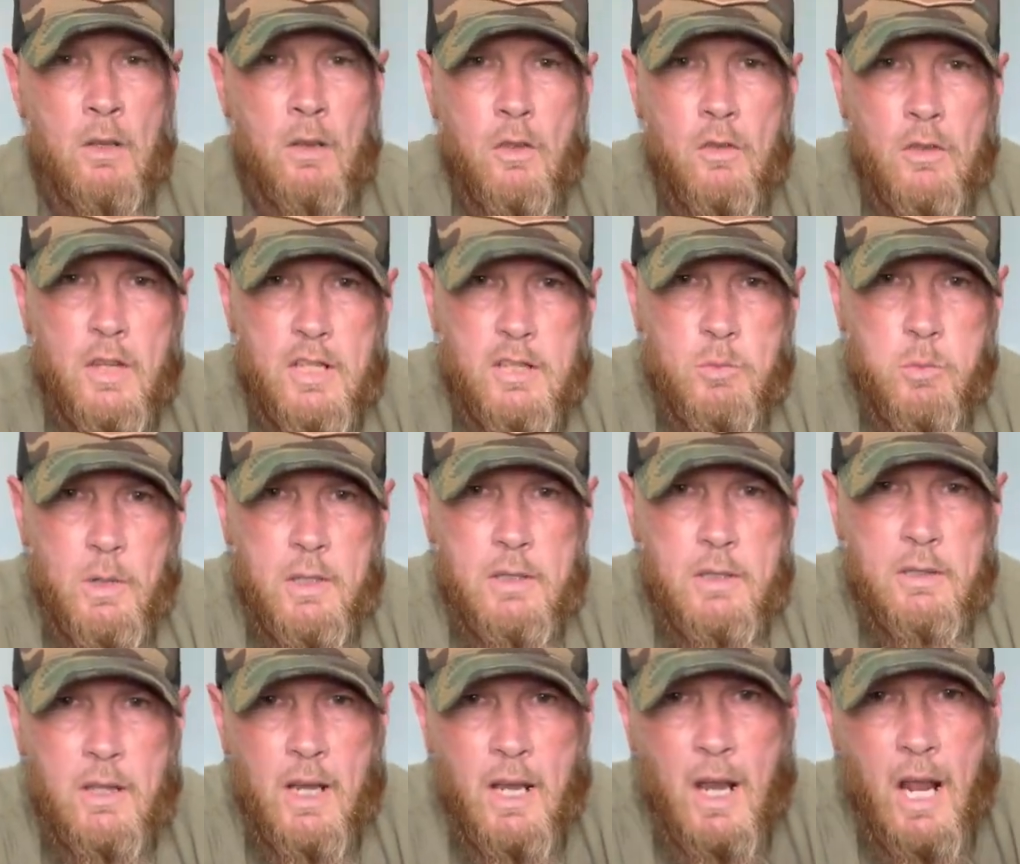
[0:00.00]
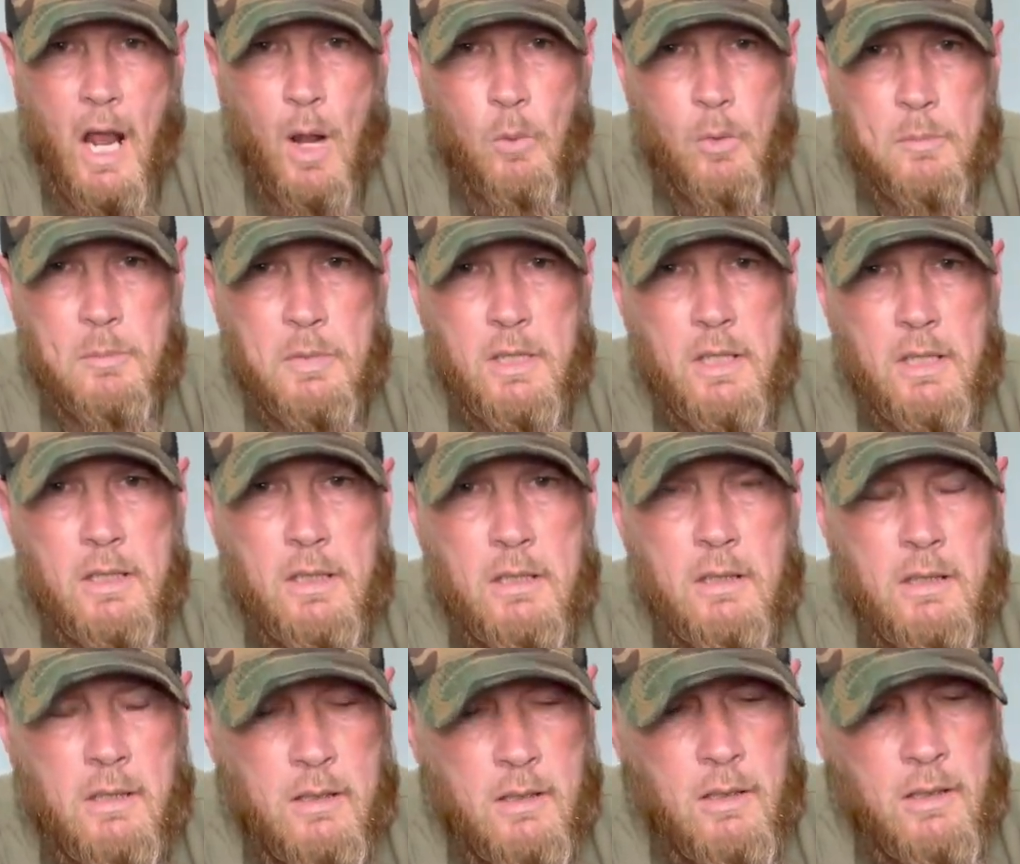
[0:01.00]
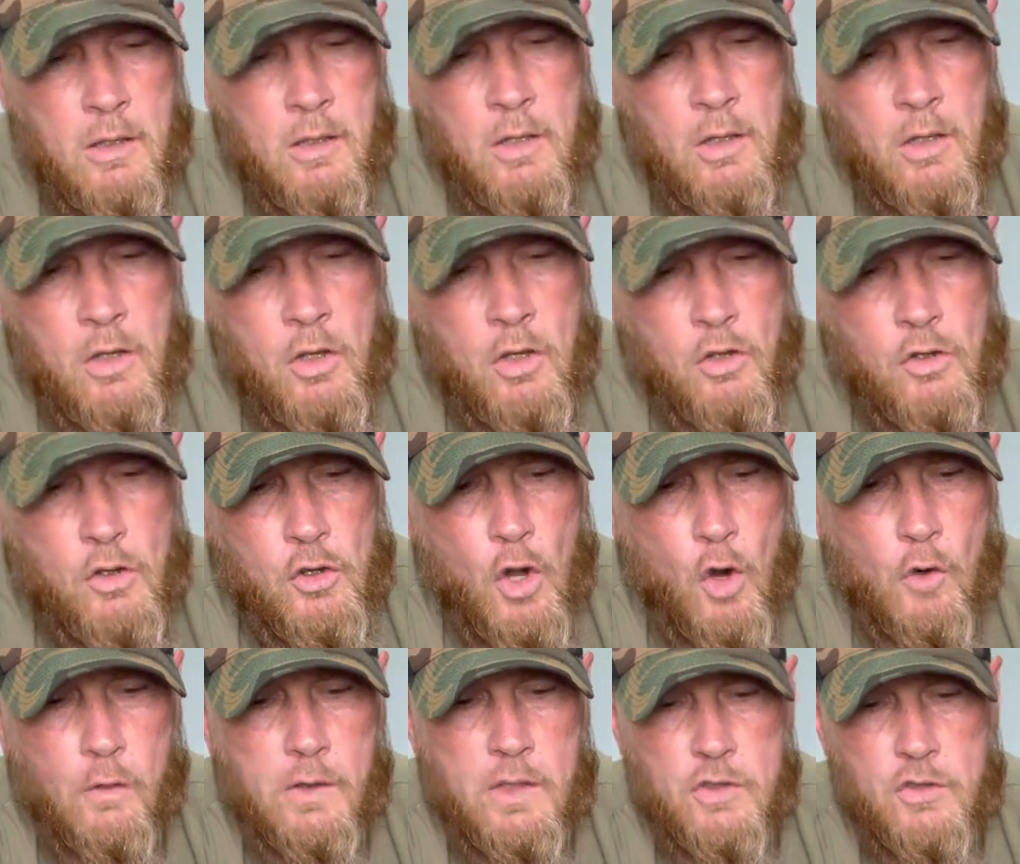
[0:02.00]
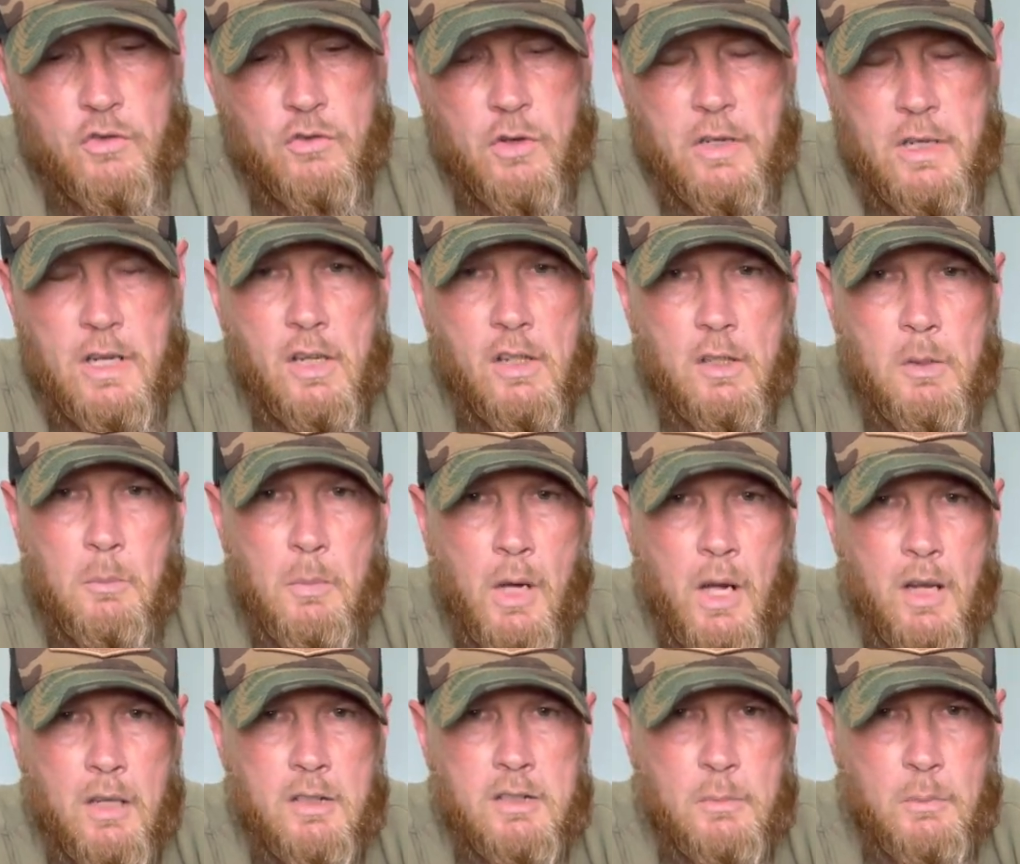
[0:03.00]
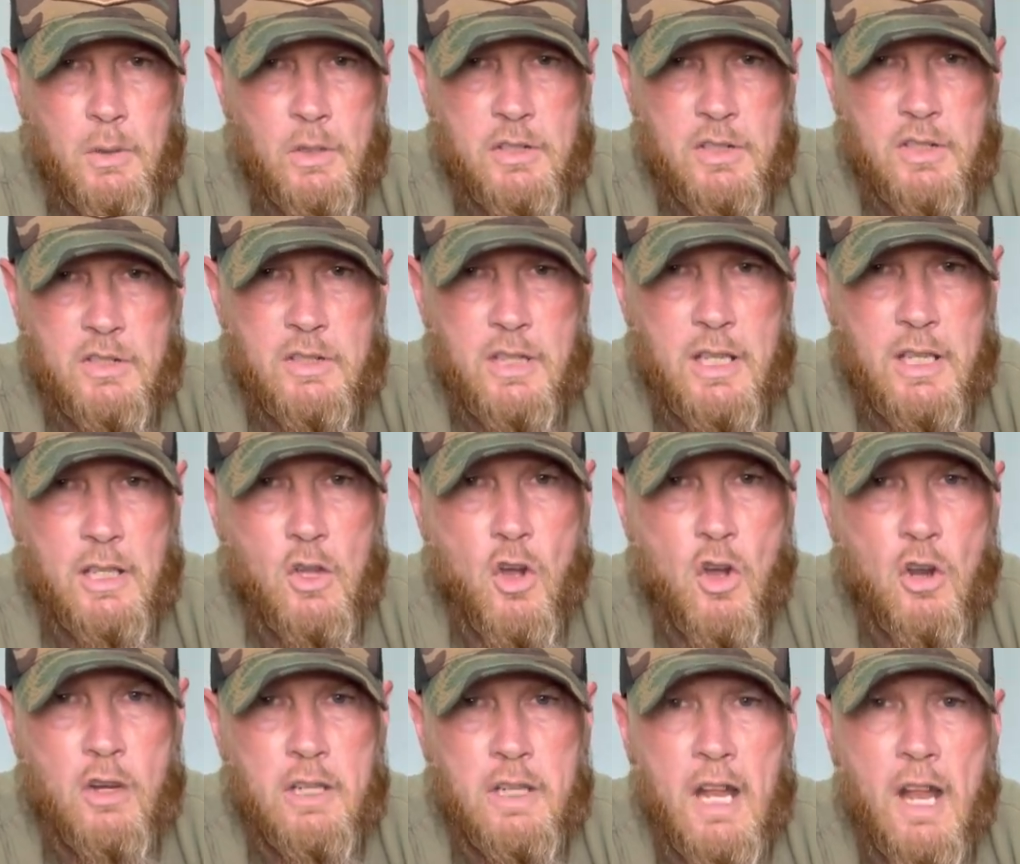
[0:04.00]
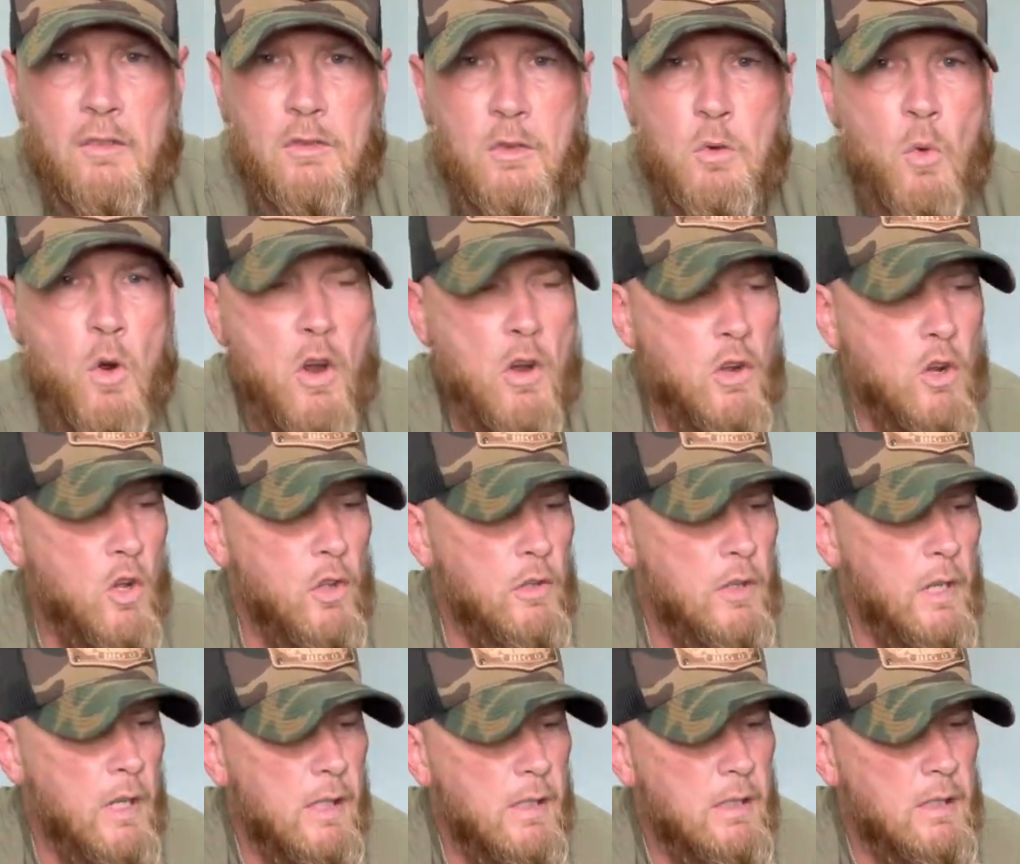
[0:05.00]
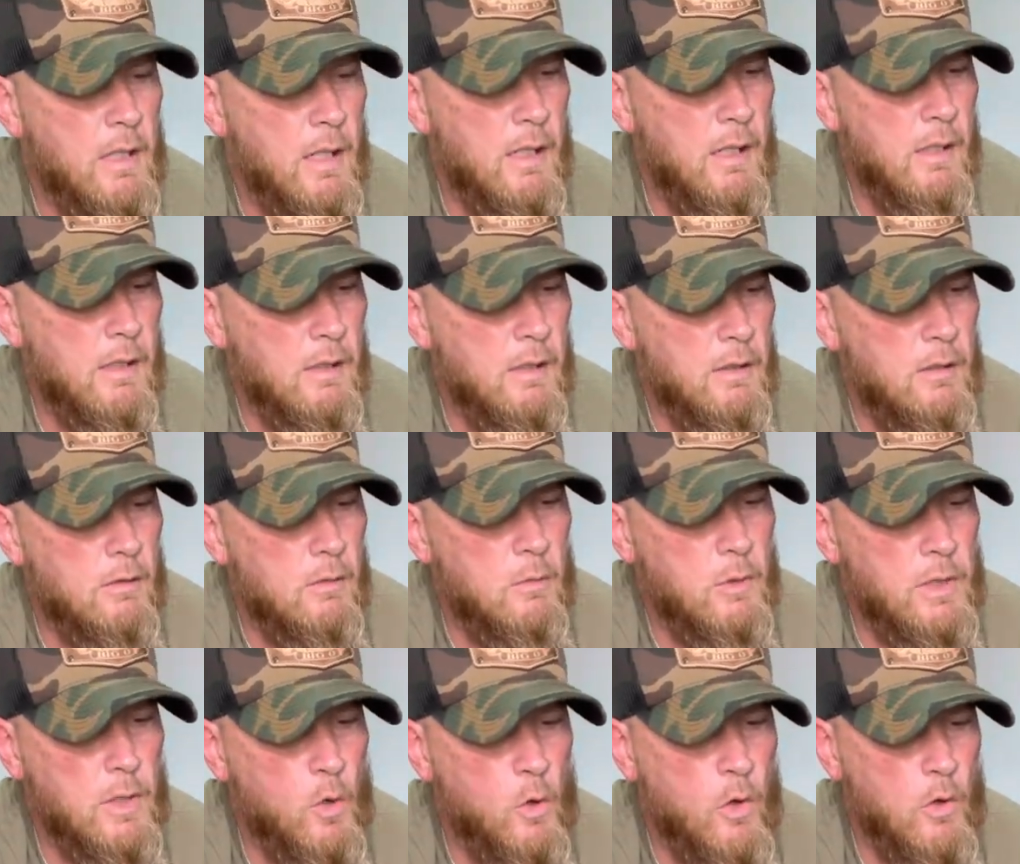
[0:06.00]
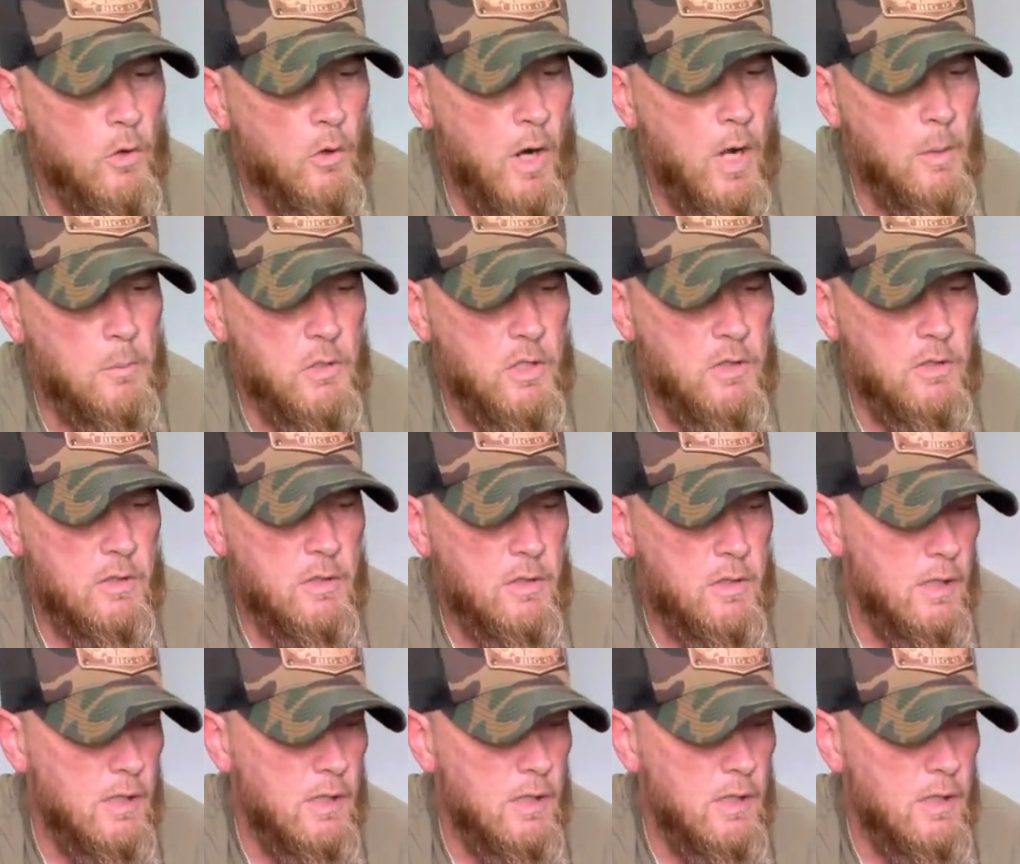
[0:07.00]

This one, I would be nervous straight out of the box to put this thing on and have to wear it all day with no other options.